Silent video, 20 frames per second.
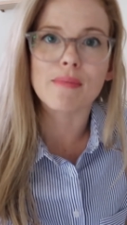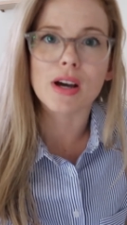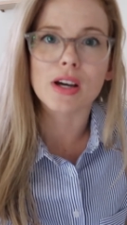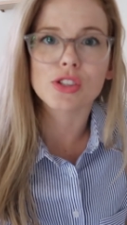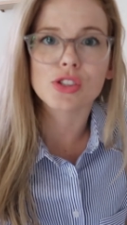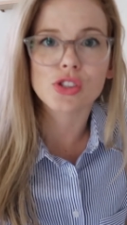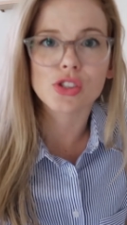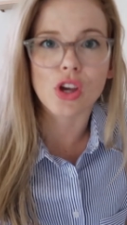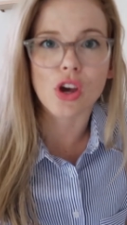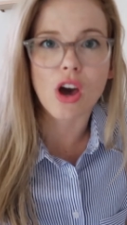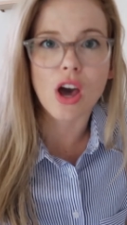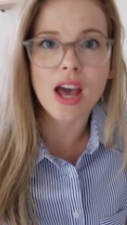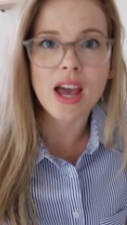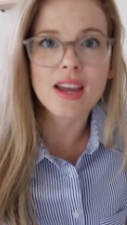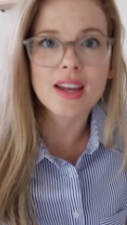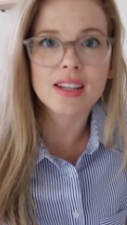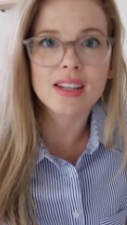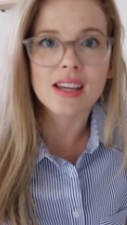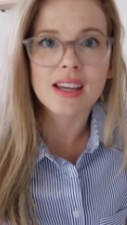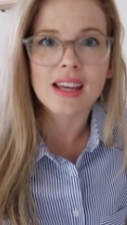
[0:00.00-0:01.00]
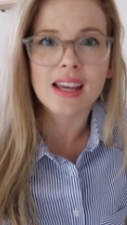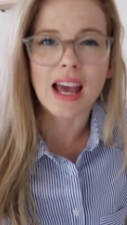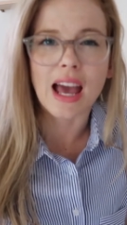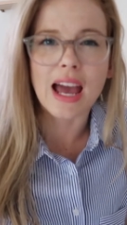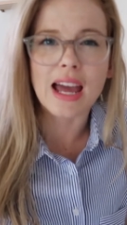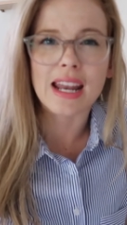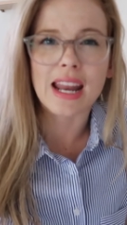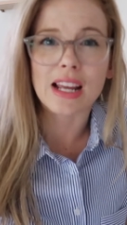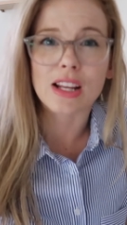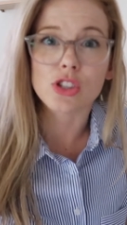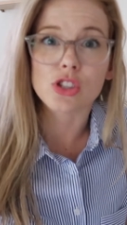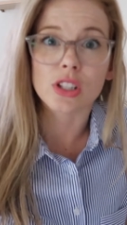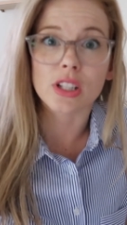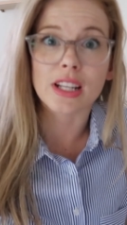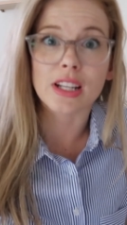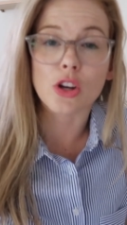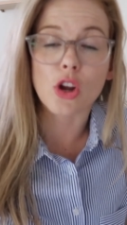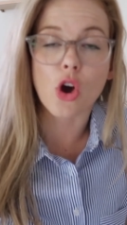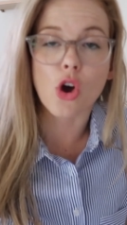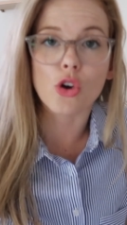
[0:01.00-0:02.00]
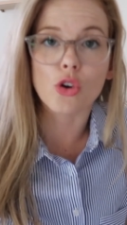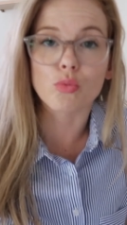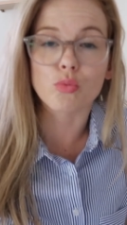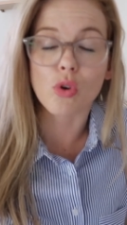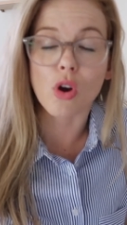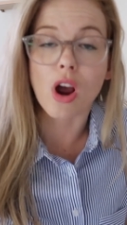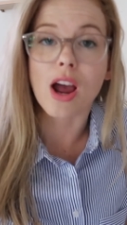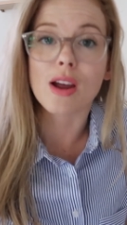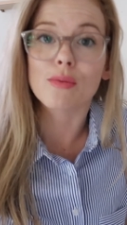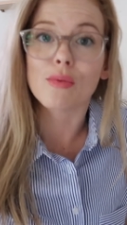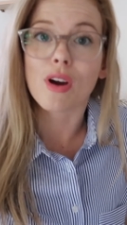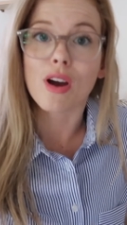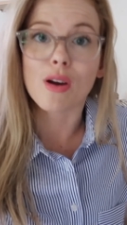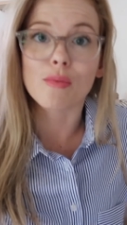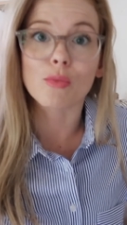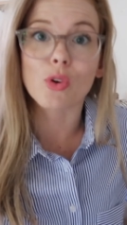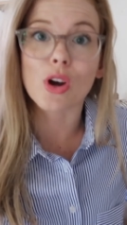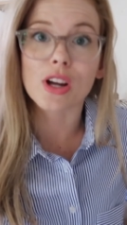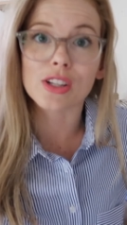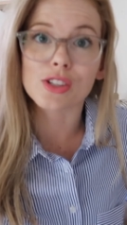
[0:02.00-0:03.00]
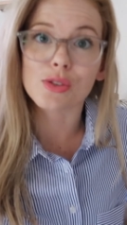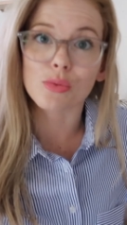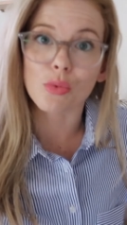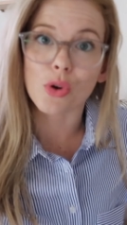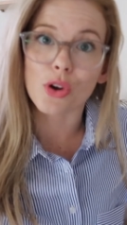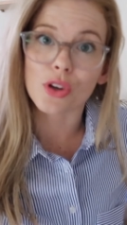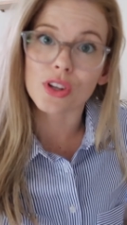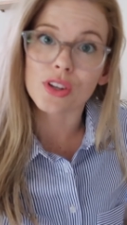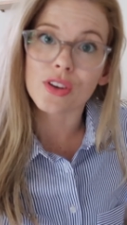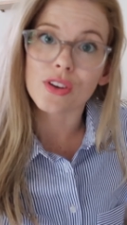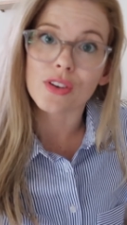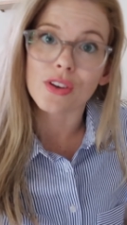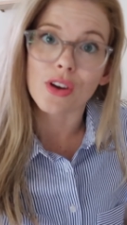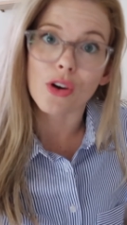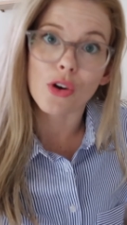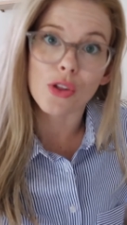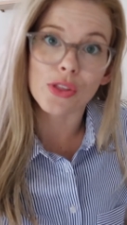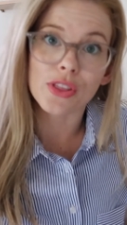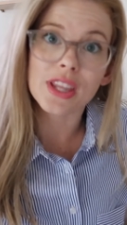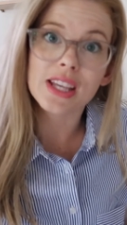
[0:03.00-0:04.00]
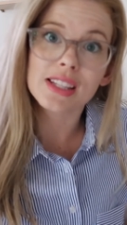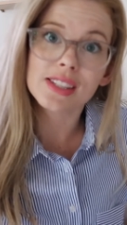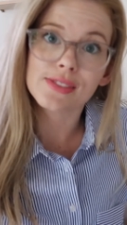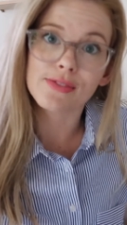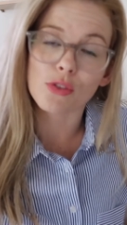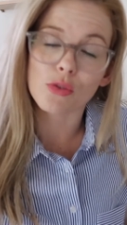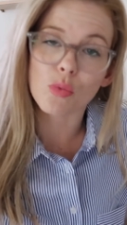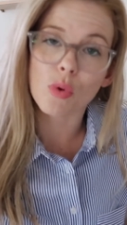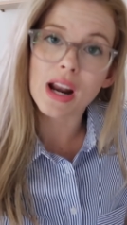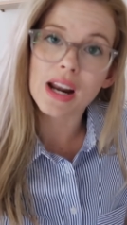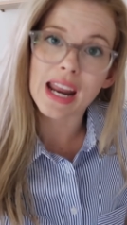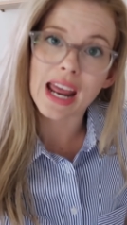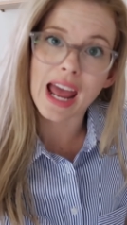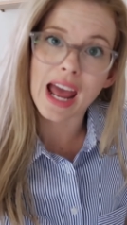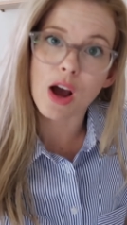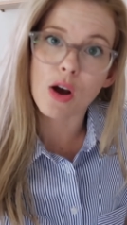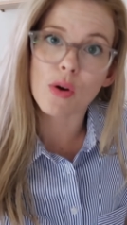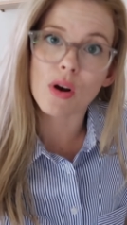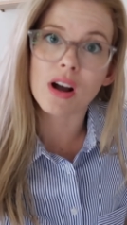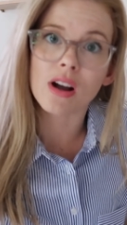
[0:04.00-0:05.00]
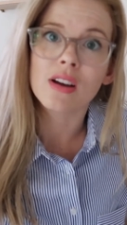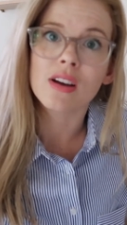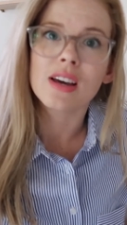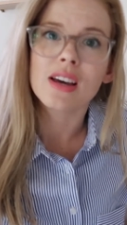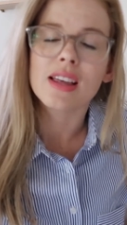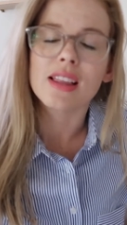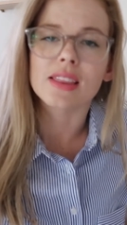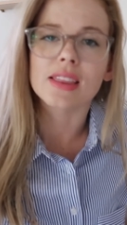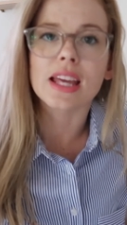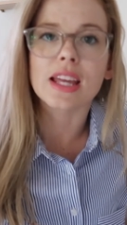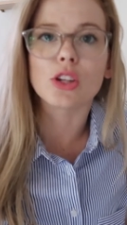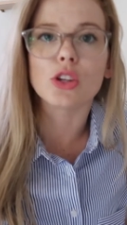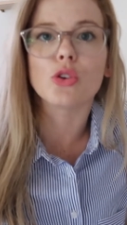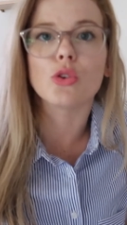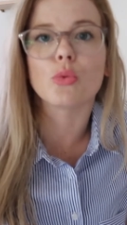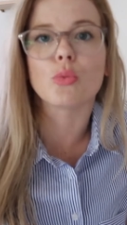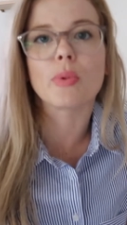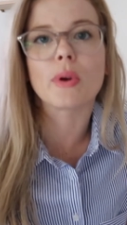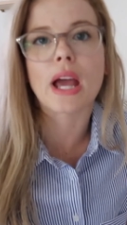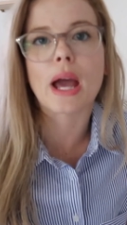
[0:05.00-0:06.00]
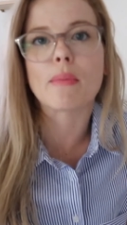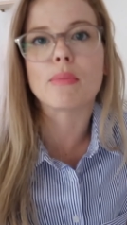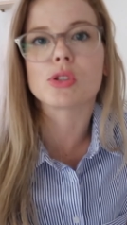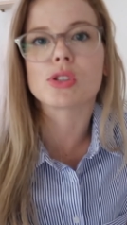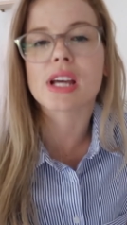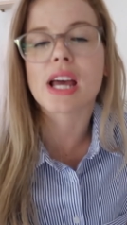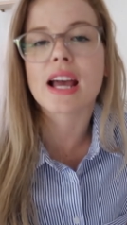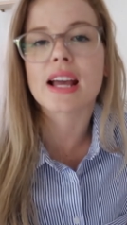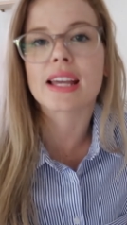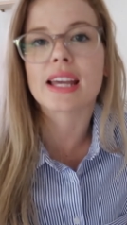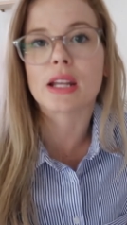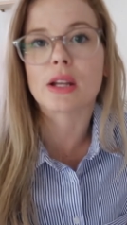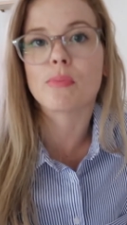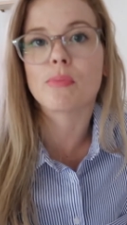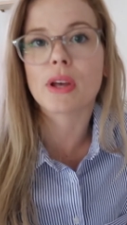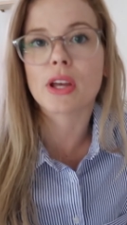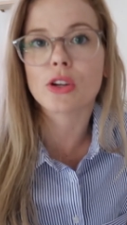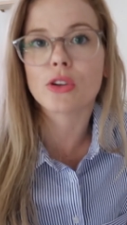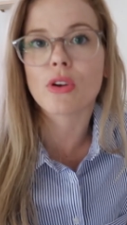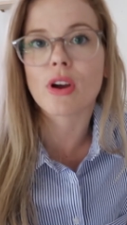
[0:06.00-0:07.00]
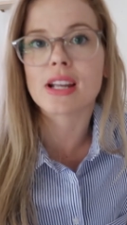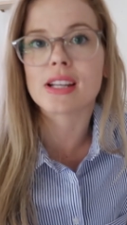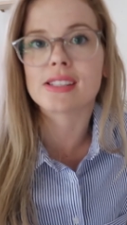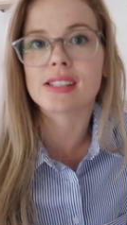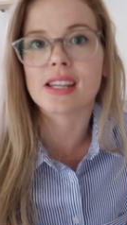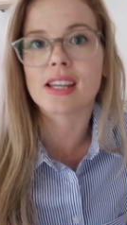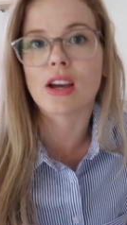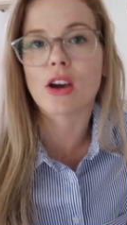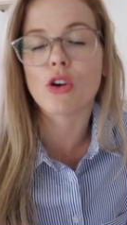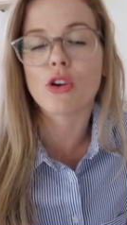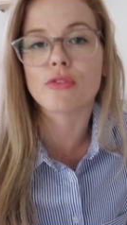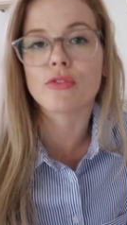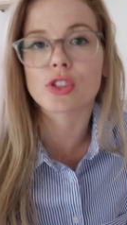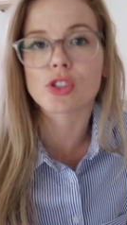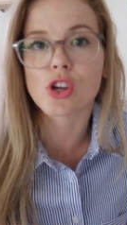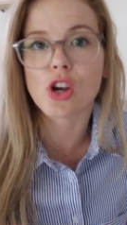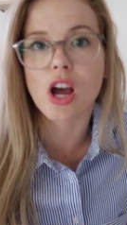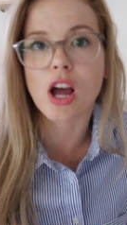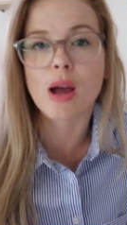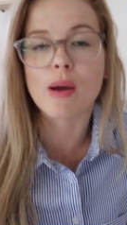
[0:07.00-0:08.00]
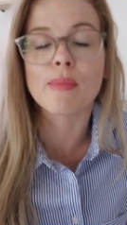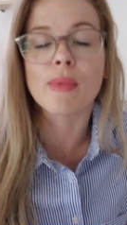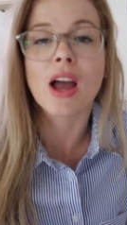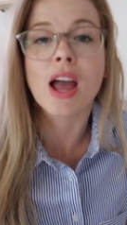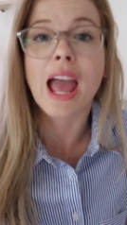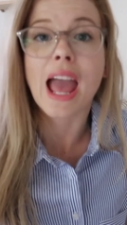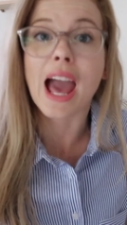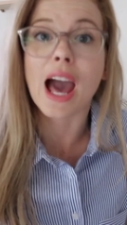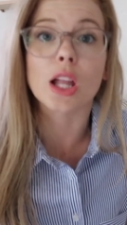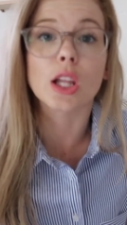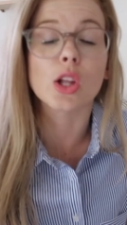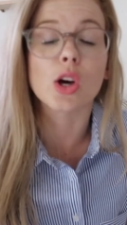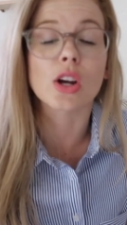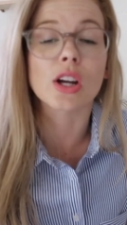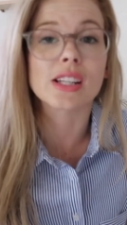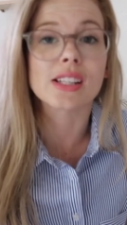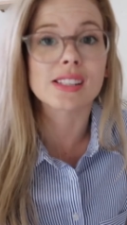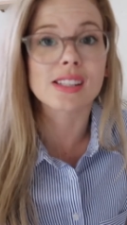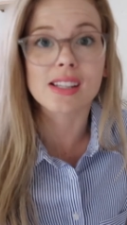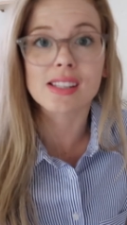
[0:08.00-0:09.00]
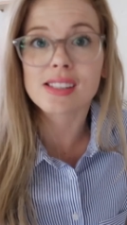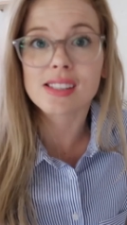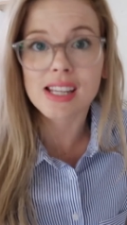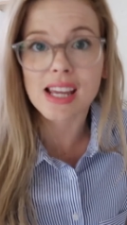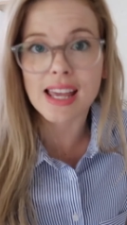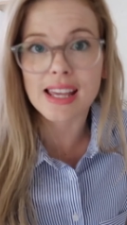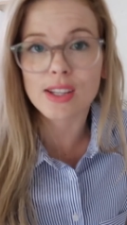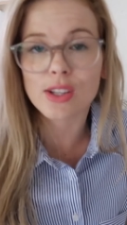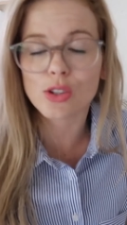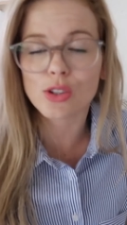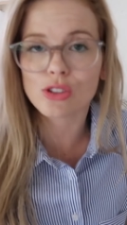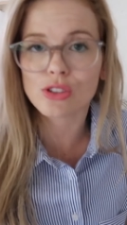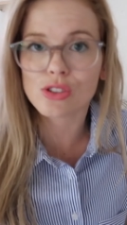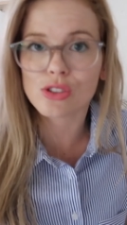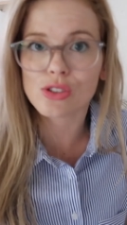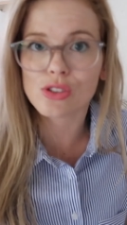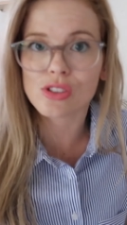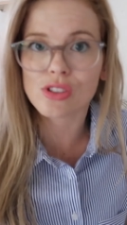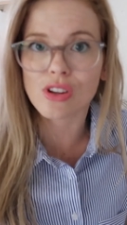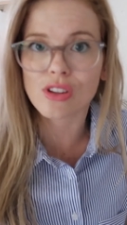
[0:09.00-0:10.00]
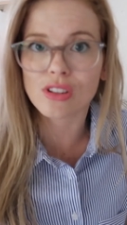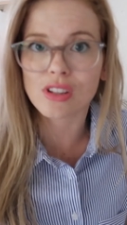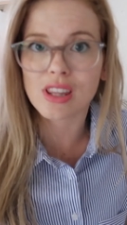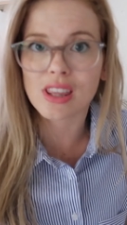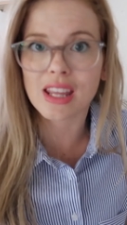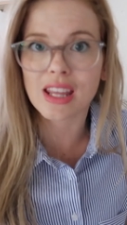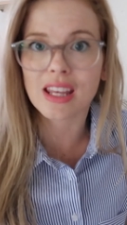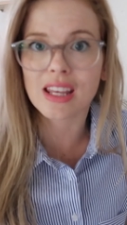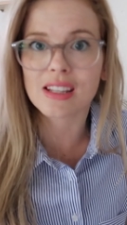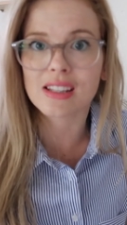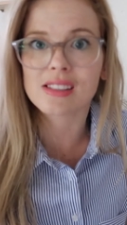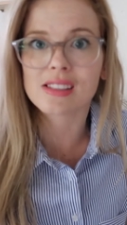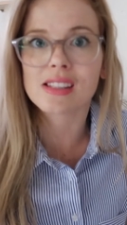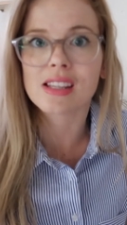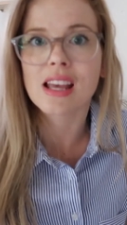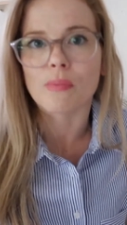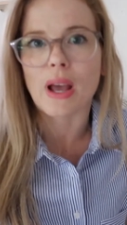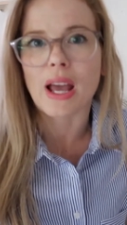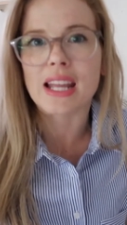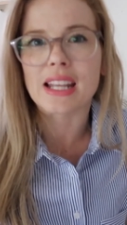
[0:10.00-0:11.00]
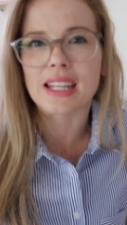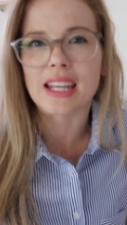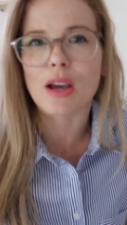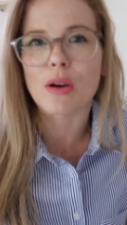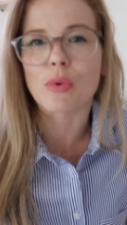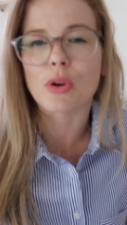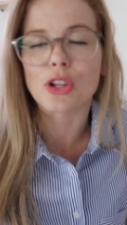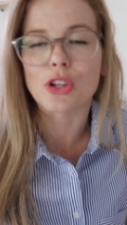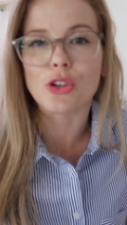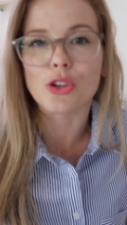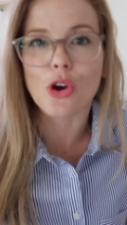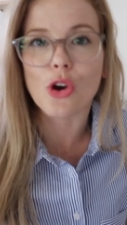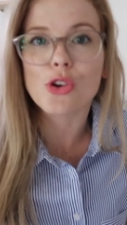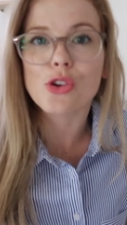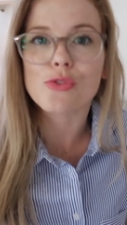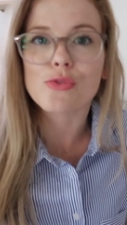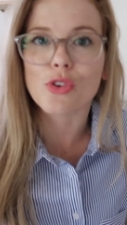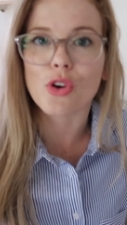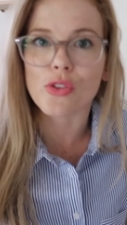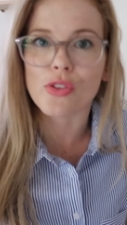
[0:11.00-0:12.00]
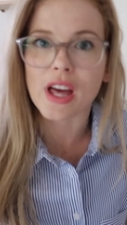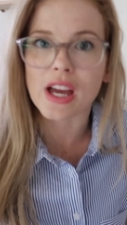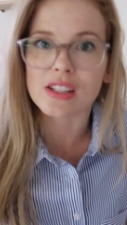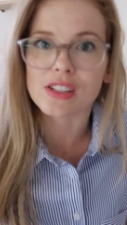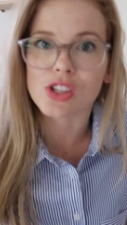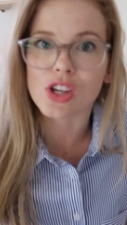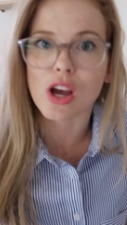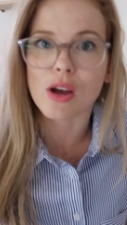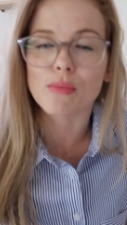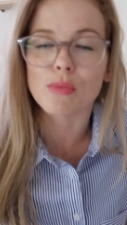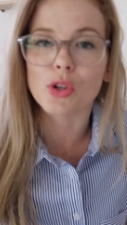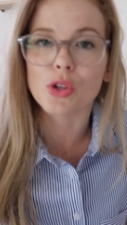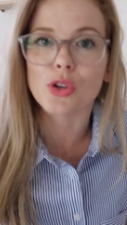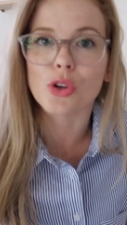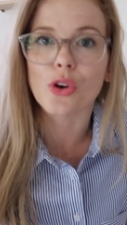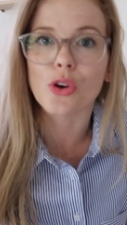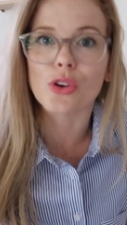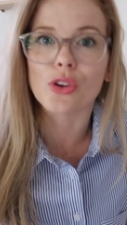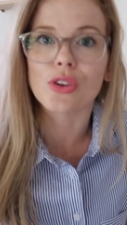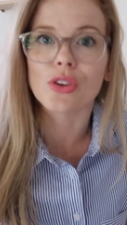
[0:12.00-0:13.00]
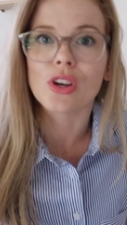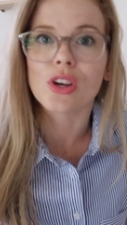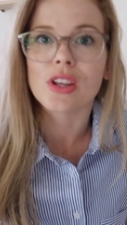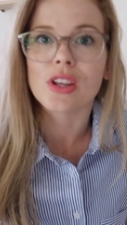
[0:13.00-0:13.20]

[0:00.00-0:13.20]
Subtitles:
aside and actually know, right, I'm going to work on this for 1 hour, then you'll be able to get a better idea over time how long it does take you to do certain things. And yeah, when you know you've got that time, you know